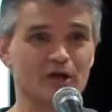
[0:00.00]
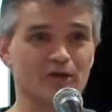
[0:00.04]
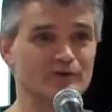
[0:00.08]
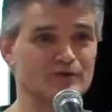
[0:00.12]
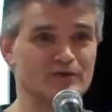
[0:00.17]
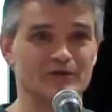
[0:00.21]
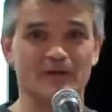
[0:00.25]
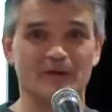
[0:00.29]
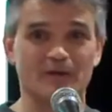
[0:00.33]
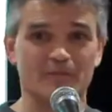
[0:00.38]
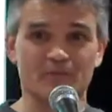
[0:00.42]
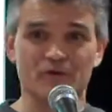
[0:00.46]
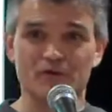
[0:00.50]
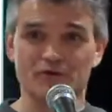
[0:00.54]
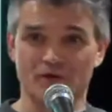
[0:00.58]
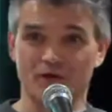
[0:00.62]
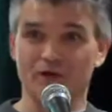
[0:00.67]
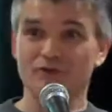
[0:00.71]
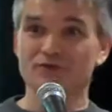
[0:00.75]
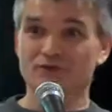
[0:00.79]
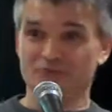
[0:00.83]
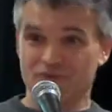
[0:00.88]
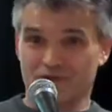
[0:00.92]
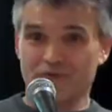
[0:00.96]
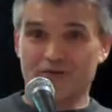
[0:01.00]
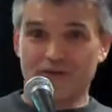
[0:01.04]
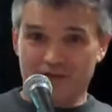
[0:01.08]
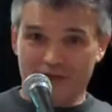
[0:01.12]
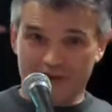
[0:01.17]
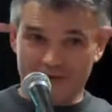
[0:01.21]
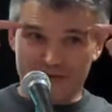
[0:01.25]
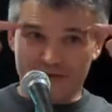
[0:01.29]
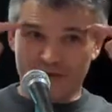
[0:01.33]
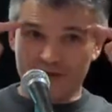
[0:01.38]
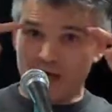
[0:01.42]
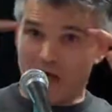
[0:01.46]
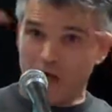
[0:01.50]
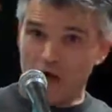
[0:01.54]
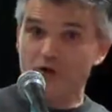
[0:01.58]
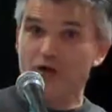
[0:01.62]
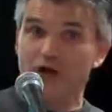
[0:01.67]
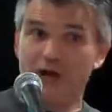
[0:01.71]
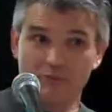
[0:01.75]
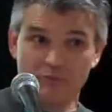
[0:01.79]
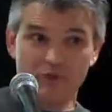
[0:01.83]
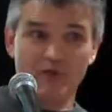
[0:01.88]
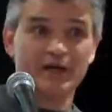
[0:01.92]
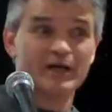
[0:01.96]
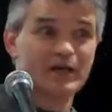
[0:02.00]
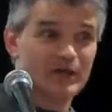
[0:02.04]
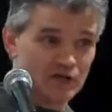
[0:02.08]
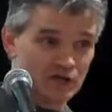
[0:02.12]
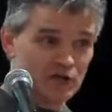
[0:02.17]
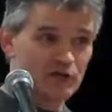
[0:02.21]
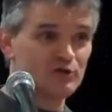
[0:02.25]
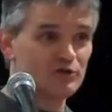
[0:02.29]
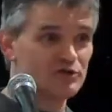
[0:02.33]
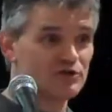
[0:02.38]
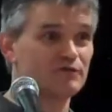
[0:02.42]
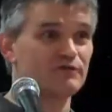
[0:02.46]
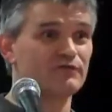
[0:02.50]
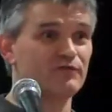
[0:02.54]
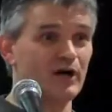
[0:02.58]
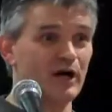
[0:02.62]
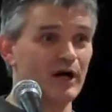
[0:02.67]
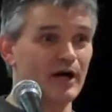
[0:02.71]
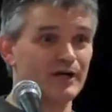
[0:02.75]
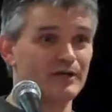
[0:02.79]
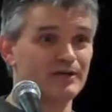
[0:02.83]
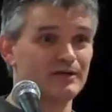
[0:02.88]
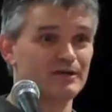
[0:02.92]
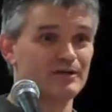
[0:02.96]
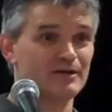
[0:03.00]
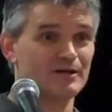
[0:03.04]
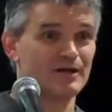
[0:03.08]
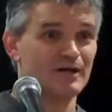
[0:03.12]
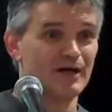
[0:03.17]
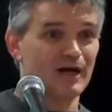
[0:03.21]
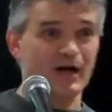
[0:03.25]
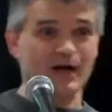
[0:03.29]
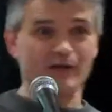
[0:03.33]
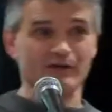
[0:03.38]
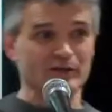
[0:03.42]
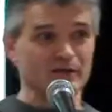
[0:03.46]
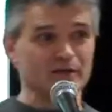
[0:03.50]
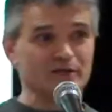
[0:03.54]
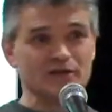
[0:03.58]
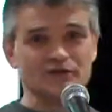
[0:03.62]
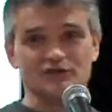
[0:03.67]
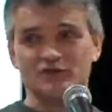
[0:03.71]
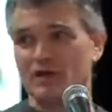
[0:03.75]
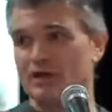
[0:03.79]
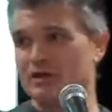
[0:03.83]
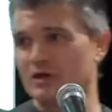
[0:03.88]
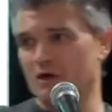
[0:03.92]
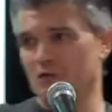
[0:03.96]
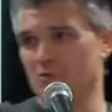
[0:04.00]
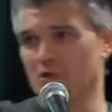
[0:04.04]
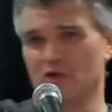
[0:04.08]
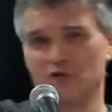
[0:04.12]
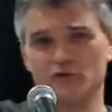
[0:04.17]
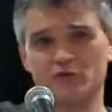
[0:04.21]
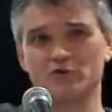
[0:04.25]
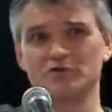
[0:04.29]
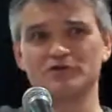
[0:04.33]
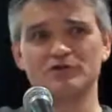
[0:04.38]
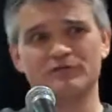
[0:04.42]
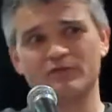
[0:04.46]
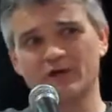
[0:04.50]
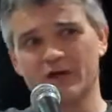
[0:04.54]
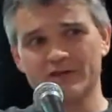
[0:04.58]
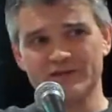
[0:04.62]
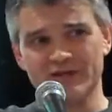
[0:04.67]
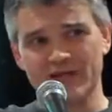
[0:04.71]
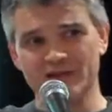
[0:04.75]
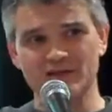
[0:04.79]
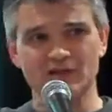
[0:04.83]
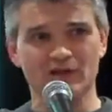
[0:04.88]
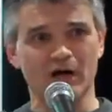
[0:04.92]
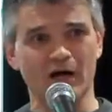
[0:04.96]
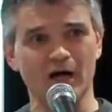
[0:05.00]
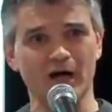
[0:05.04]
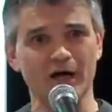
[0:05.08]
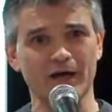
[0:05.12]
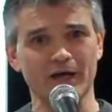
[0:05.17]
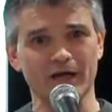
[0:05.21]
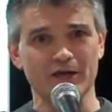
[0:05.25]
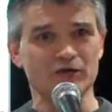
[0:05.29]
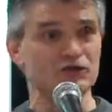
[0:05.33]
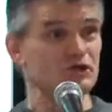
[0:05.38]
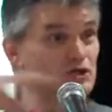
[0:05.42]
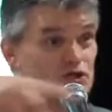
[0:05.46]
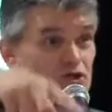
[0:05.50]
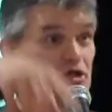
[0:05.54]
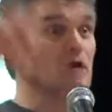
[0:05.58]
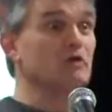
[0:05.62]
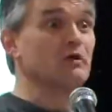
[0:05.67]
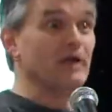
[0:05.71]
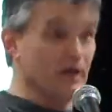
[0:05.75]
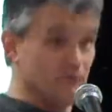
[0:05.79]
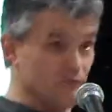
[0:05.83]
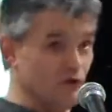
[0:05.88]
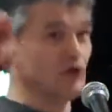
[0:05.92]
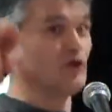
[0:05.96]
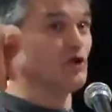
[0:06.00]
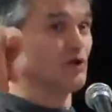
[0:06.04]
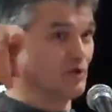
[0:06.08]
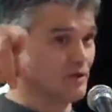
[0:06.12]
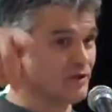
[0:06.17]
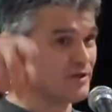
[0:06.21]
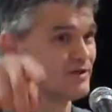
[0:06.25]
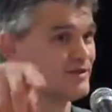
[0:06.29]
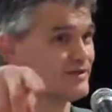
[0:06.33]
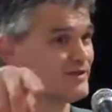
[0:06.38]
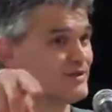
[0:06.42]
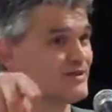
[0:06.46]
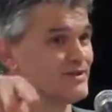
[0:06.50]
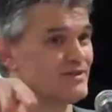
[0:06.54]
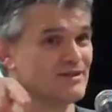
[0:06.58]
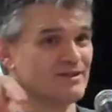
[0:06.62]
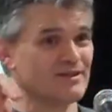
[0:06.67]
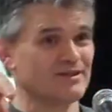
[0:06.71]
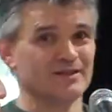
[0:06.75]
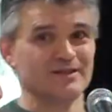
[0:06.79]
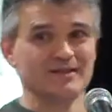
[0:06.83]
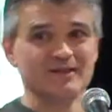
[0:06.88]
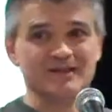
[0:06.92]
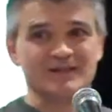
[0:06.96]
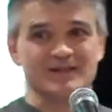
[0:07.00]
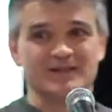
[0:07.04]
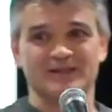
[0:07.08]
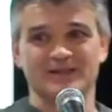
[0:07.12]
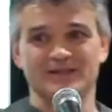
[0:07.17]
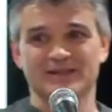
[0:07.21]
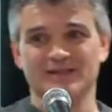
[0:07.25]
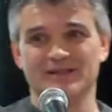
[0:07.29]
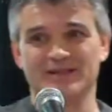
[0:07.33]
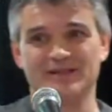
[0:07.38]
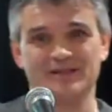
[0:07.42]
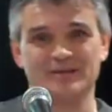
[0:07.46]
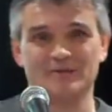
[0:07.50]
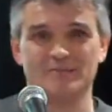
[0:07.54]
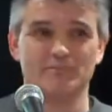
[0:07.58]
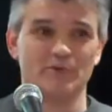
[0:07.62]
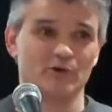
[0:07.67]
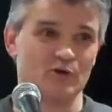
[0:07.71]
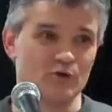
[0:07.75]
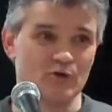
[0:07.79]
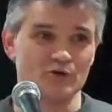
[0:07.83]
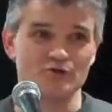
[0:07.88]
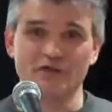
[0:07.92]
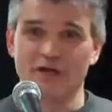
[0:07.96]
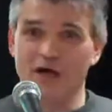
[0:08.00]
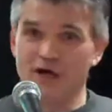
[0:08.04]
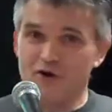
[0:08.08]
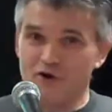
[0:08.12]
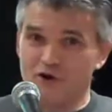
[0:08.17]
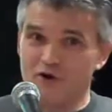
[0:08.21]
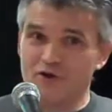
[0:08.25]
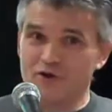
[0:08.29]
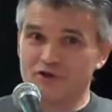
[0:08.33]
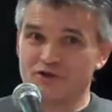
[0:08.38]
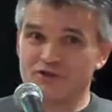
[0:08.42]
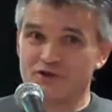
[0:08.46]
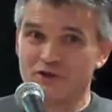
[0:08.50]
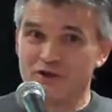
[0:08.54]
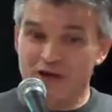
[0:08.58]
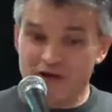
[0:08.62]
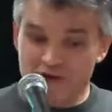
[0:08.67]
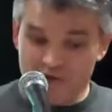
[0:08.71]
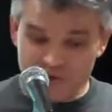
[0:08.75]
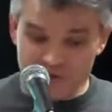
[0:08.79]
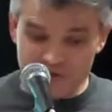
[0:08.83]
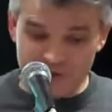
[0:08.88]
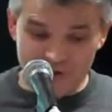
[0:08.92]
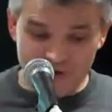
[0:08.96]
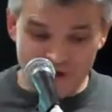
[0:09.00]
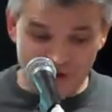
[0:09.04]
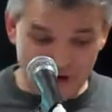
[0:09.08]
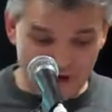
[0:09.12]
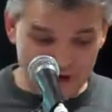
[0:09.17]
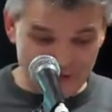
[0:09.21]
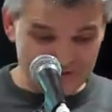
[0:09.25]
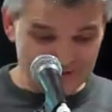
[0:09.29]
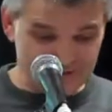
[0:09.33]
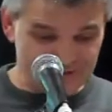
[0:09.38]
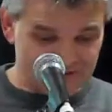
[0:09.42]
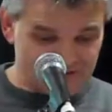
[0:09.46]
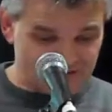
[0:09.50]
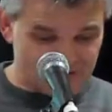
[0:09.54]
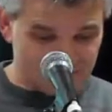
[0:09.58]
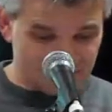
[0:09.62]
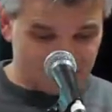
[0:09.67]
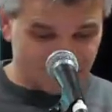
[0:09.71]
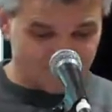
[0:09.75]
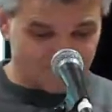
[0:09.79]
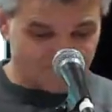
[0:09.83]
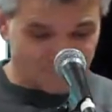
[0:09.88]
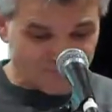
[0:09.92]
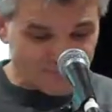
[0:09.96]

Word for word: you, don't, you don't think, okay, I'm going to get crucified, and then they say, no, well, crucify that guy, and you go and have a look. because how long is your luck going to last?